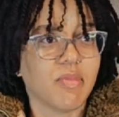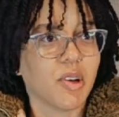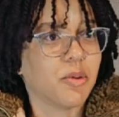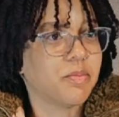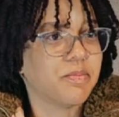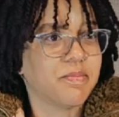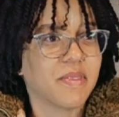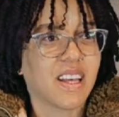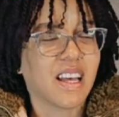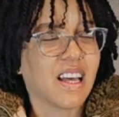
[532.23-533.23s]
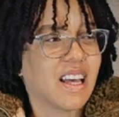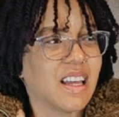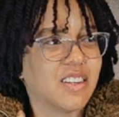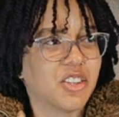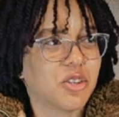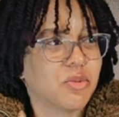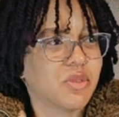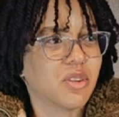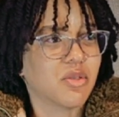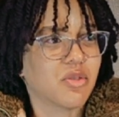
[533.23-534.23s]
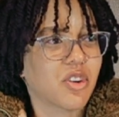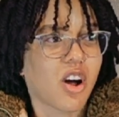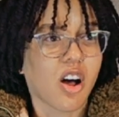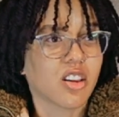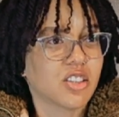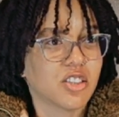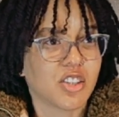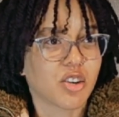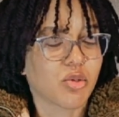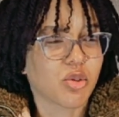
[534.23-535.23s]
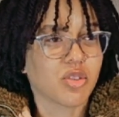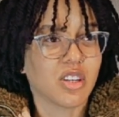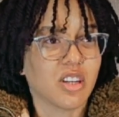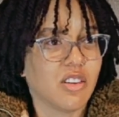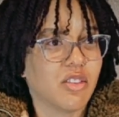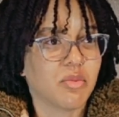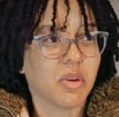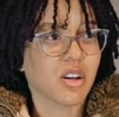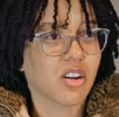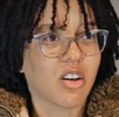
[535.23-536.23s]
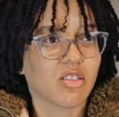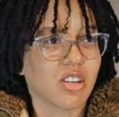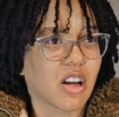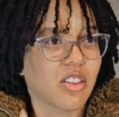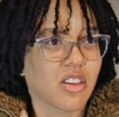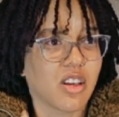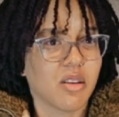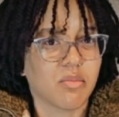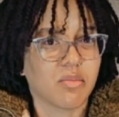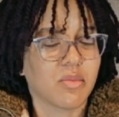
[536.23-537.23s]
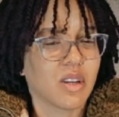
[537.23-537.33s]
No. In terms of college in general, and then even being a college athlete,